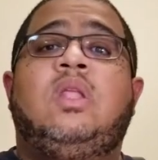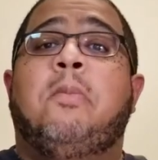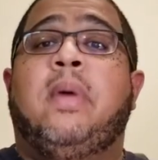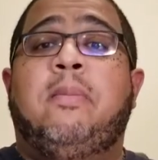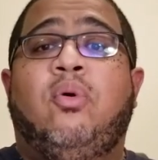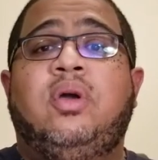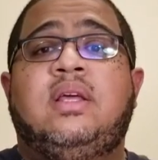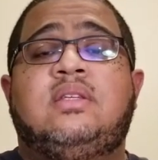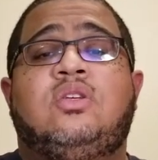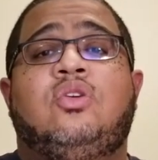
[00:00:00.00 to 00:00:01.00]
my point
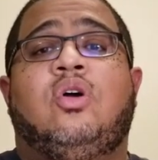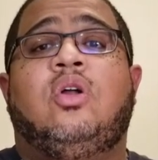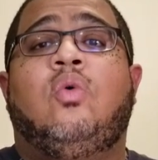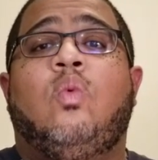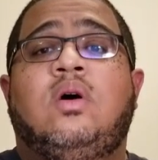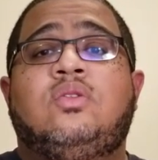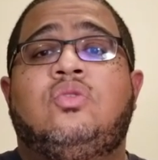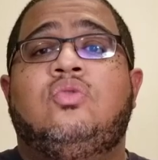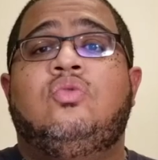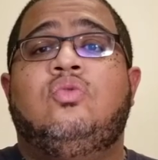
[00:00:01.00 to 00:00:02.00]
is, you're gonna want
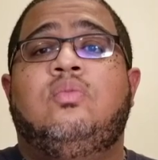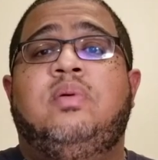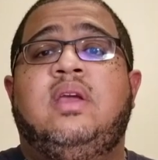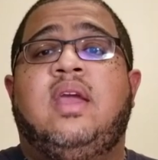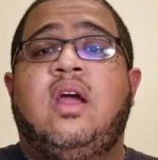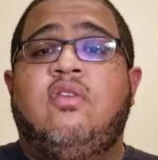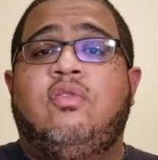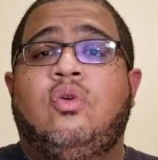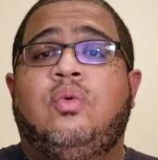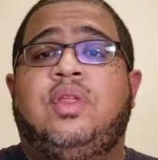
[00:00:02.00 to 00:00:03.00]
to be
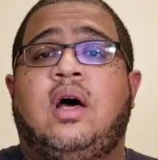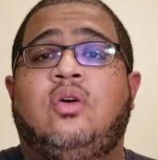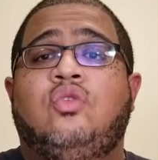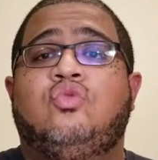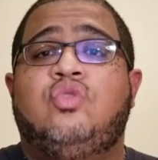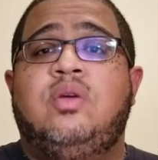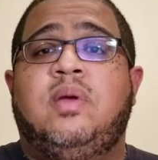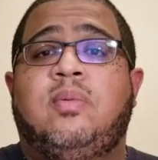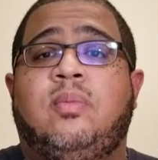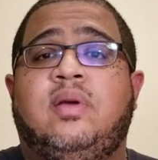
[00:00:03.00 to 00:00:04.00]
careful with how you treat
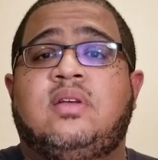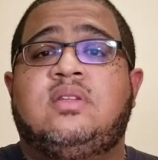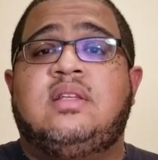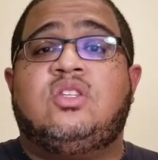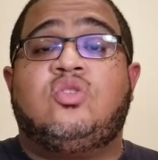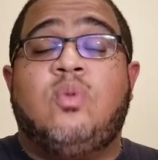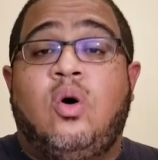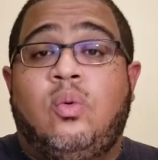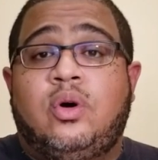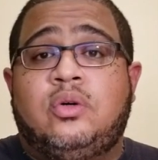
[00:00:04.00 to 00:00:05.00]
people, because it's a
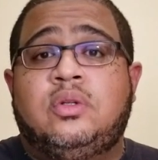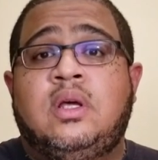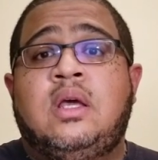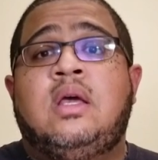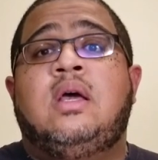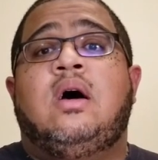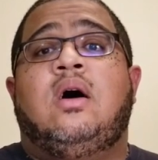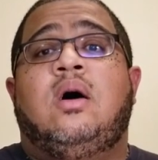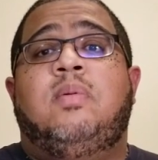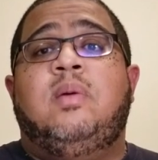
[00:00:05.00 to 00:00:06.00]
small world.
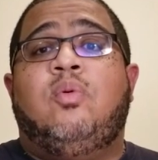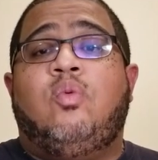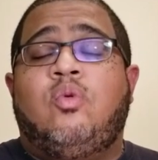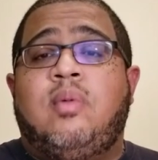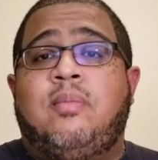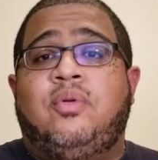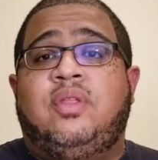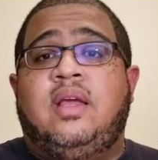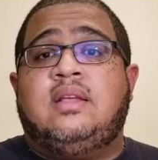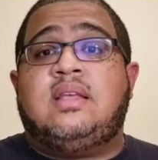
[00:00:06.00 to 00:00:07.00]
People will remember
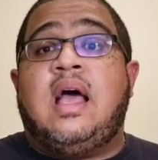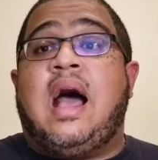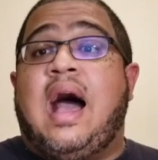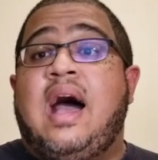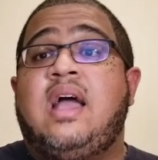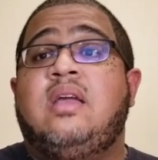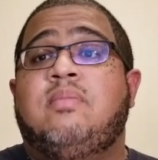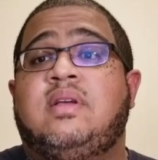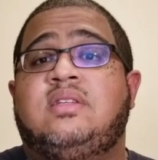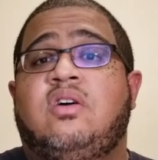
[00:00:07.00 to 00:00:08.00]
things. I
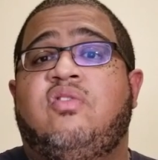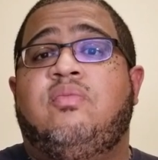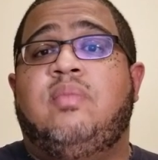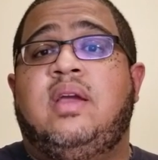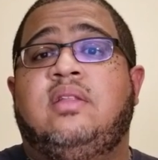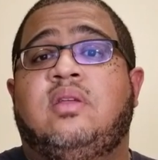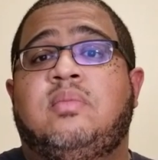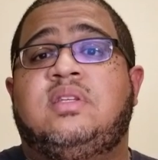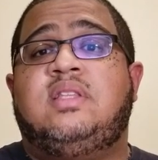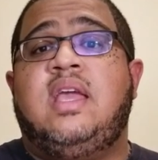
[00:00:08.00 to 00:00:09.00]
myself made the
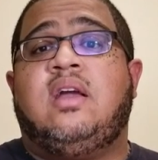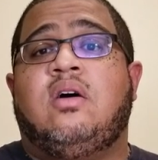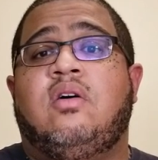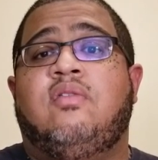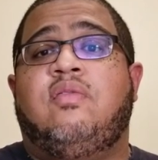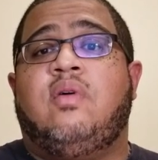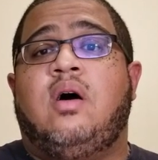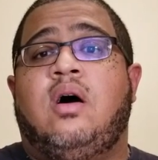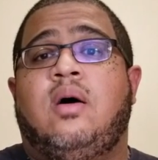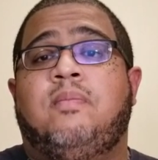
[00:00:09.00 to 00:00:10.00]
mistake of,
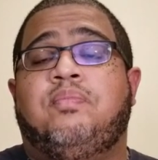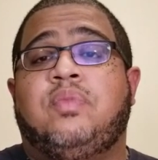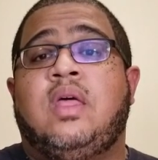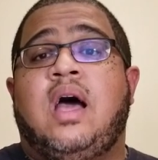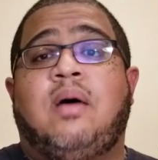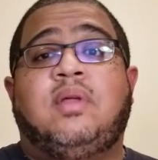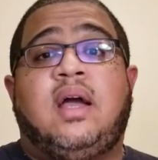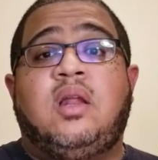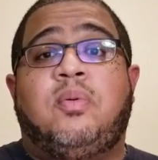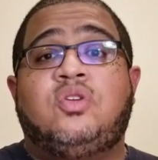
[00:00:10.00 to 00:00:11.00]
I'm the
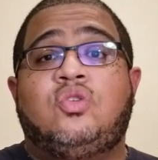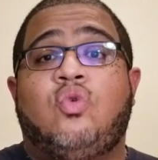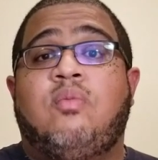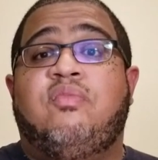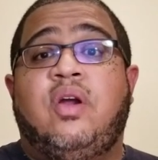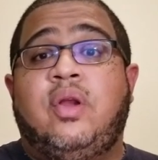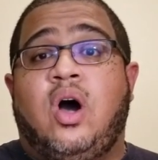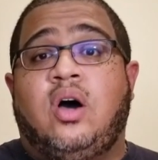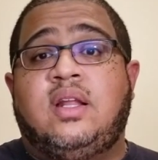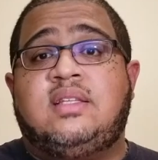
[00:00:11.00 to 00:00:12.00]
kind of person who I'm very
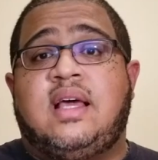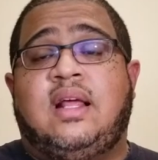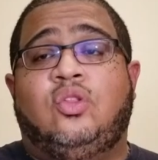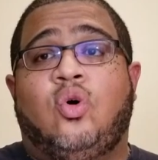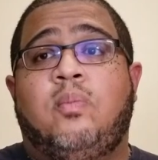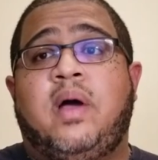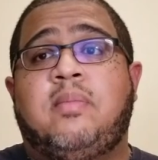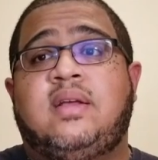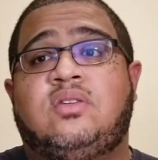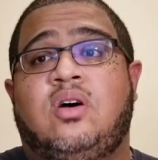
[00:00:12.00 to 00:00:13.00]
honest, and I don't bite
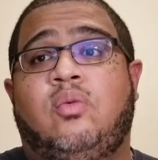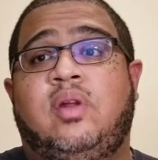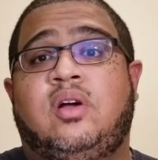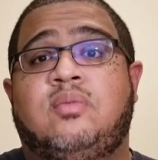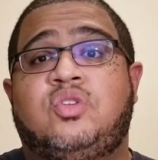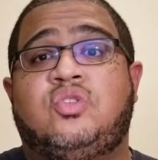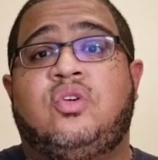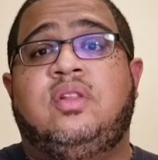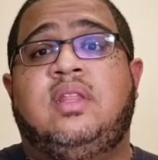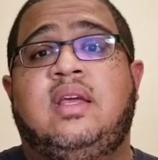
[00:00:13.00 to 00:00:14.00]
my tongue when it comes to
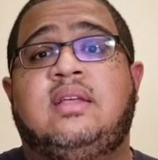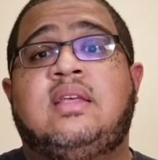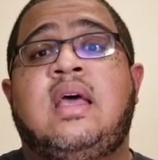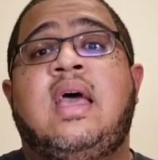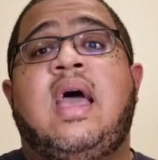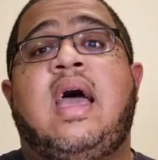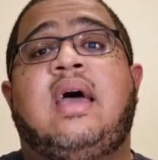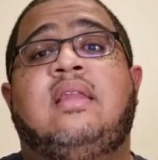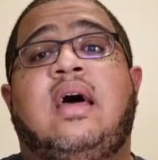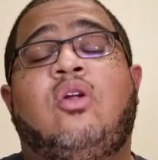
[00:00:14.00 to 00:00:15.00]
certain things.
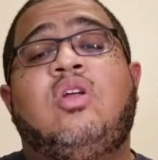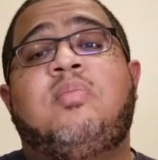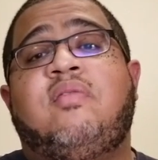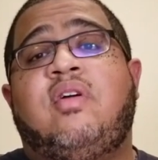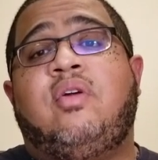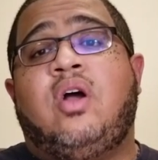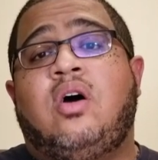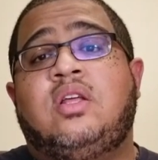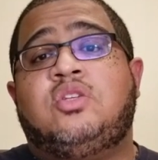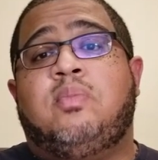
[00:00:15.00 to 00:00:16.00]
And not only am I very
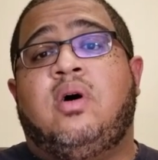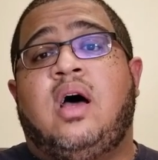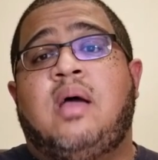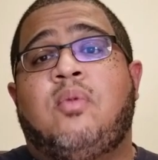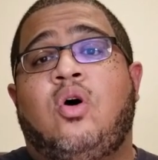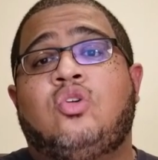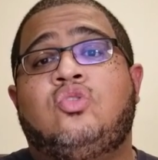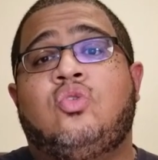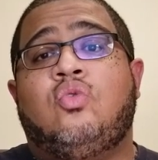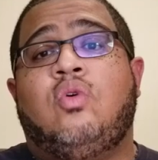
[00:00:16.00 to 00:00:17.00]
honest, but I'm
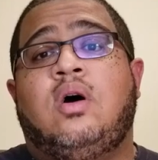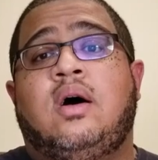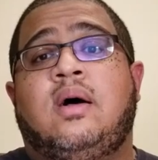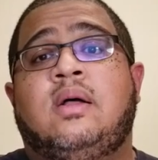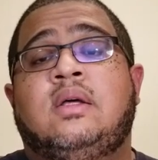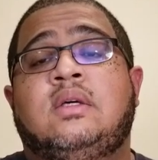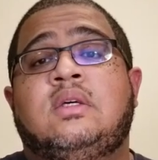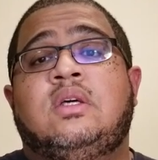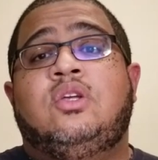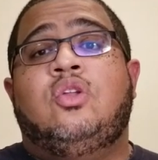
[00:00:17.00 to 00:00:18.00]
also,
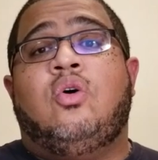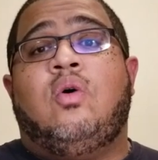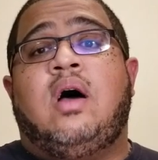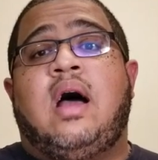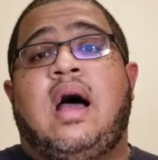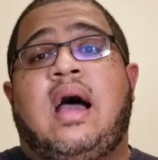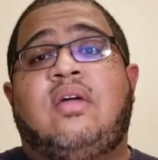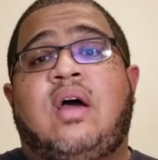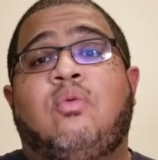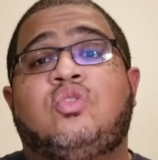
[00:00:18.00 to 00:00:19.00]
you know,
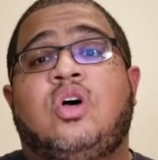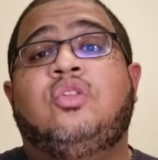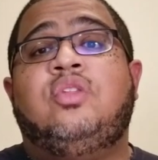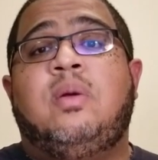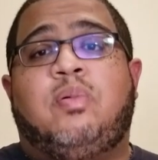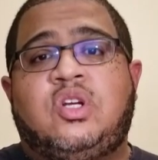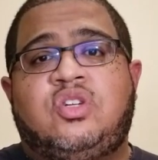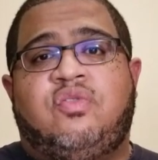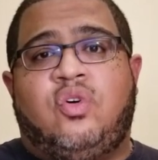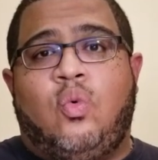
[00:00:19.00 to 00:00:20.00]
I was under the
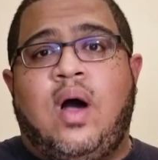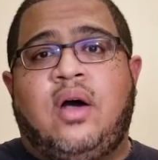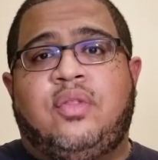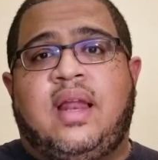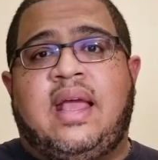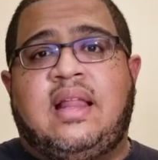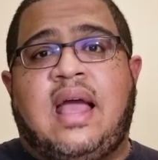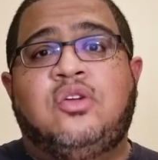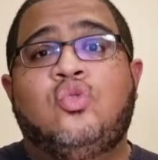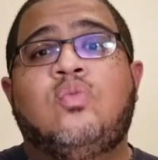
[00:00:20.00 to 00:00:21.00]
impression for a while that I
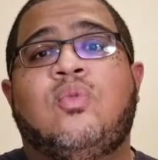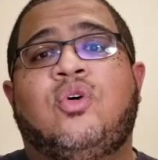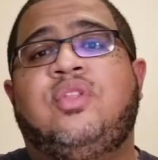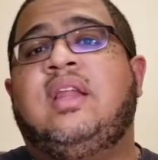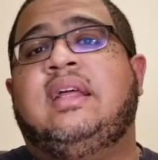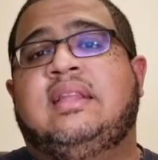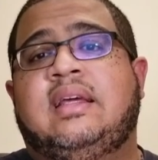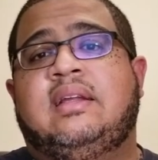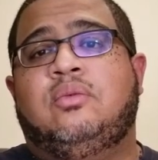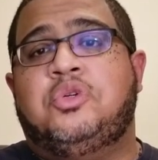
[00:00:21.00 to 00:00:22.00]
knew more than I
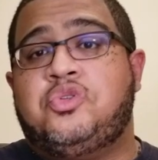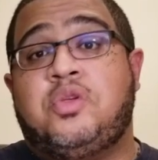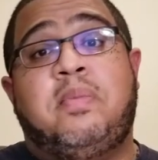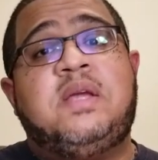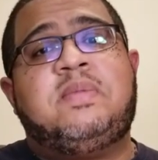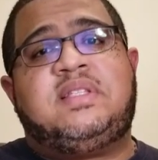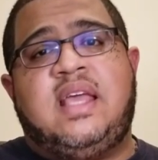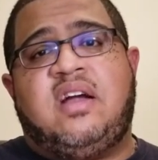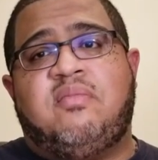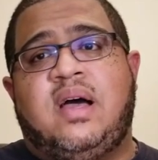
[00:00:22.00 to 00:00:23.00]
did, which was a big
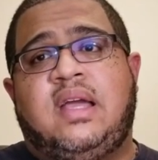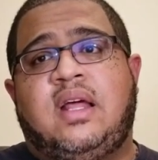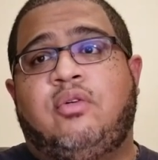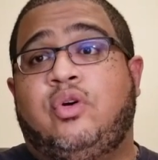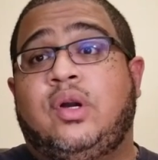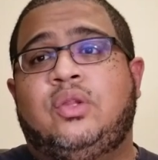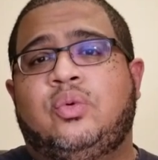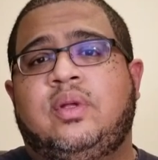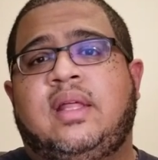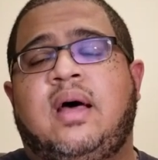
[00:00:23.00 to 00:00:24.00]
mistake of mine. I regret
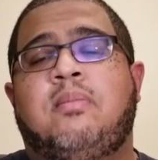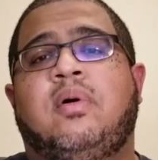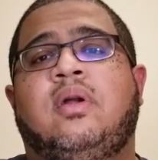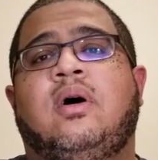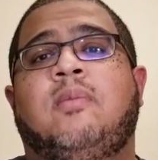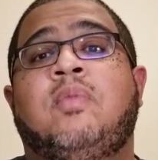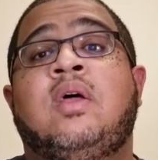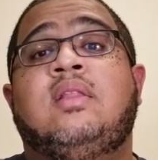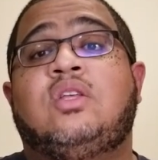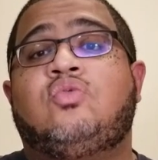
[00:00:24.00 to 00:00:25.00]
doing that, but
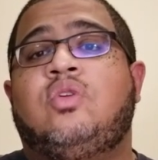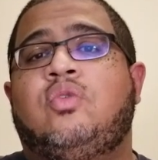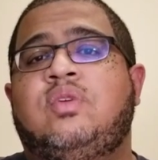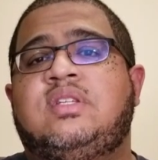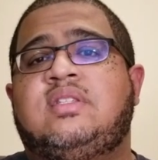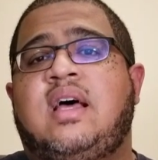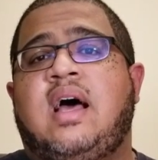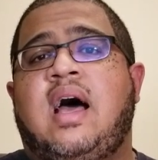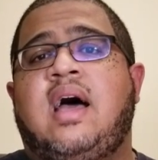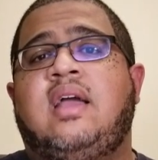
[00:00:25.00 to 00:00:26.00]
that's one of the reasons that
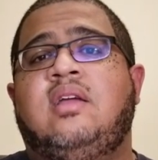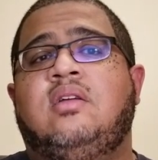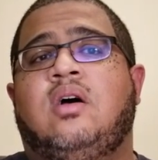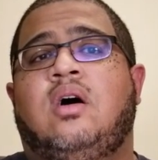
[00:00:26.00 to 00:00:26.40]
I